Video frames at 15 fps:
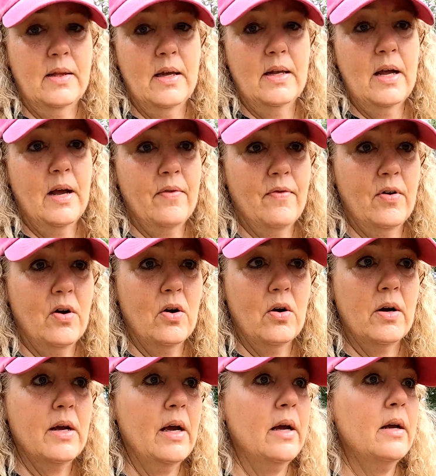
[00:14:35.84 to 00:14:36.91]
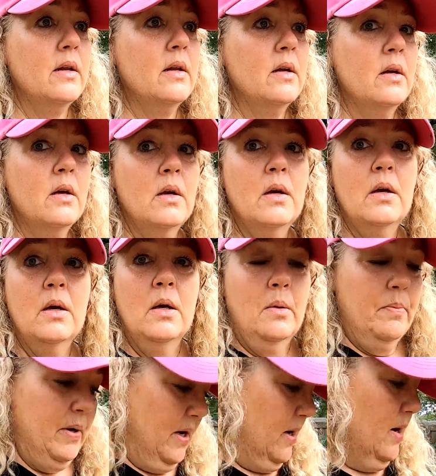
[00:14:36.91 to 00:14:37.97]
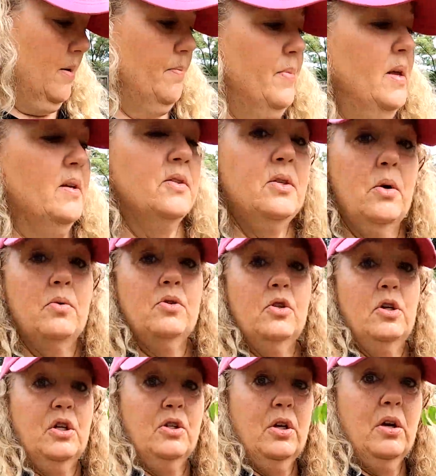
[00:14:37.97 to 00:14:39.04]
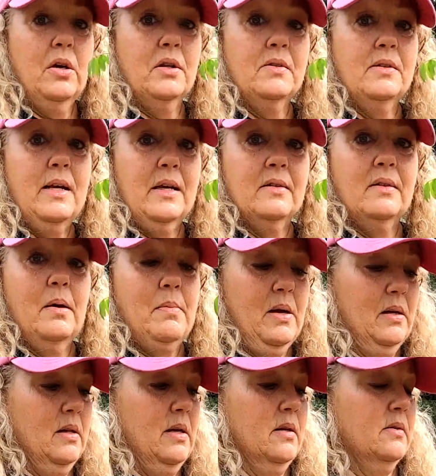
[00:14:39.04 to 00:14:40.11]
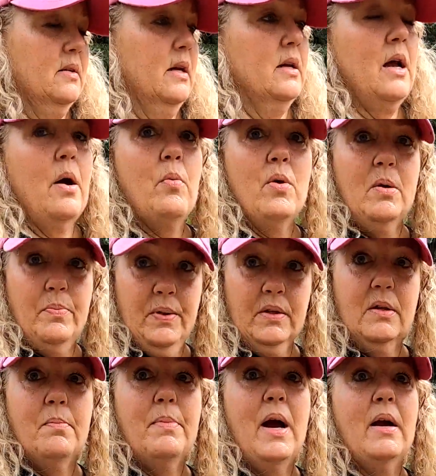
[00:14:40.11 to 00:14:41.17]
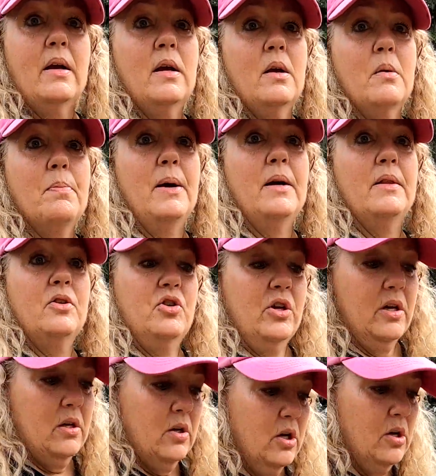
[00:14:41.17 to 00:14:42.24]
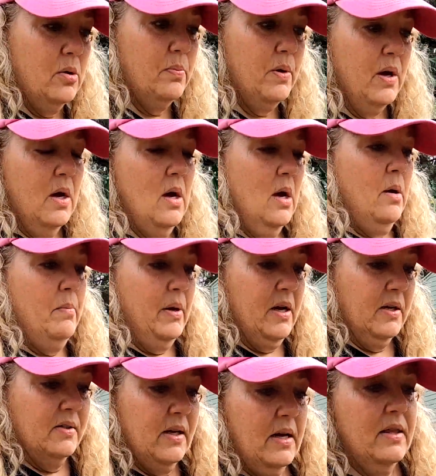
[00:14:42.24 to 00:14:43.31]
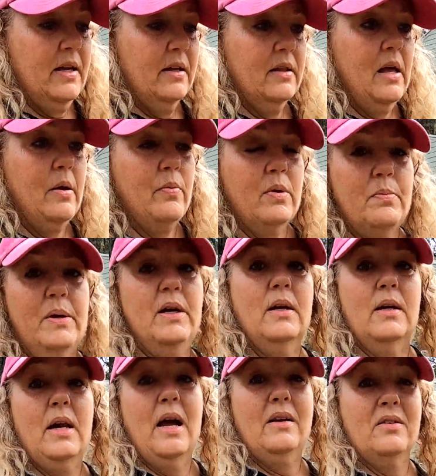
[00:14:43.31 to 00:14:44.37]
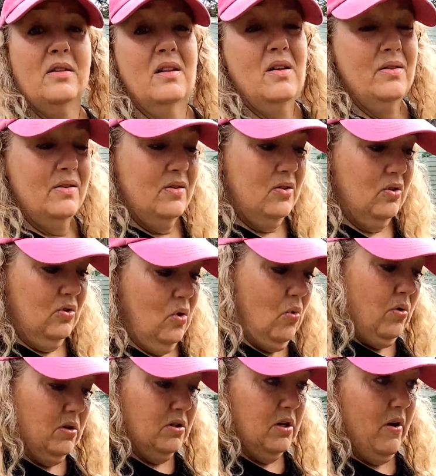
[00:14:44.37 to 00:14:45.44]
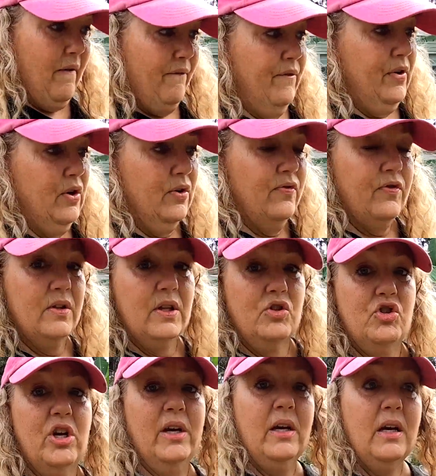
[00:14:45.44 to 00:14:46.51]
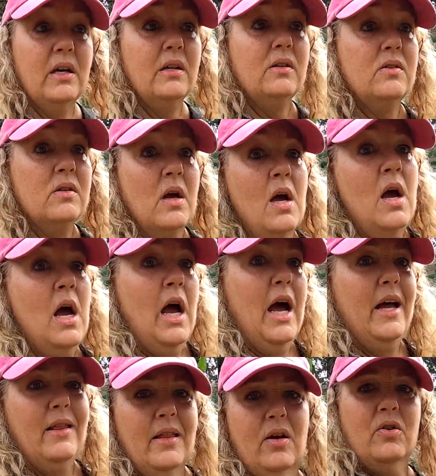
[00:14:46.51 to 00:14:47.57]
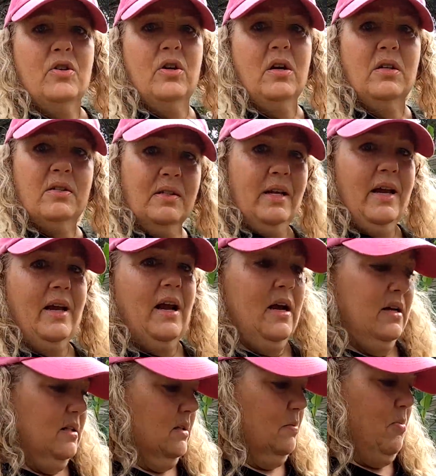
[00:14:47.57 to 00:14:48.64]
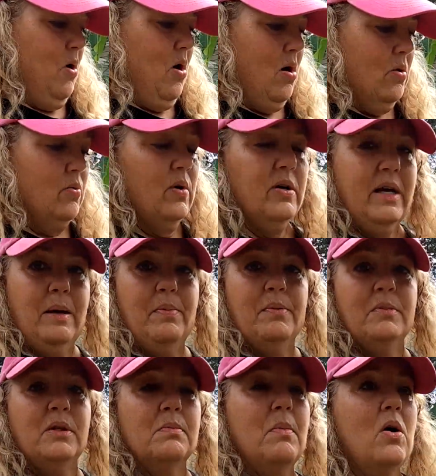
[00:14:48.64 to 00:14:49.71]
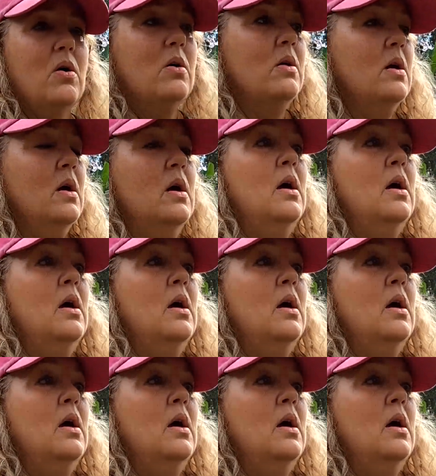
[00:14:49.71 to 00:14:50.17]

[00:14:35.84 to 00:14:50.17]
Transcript: and then have a hurricane. But um, so Katuk is next on my list and I want to put them back here by the chicken coop because I think they would be an excellent source of food for the chickens and they're going to stay kind of small. We'll keep them small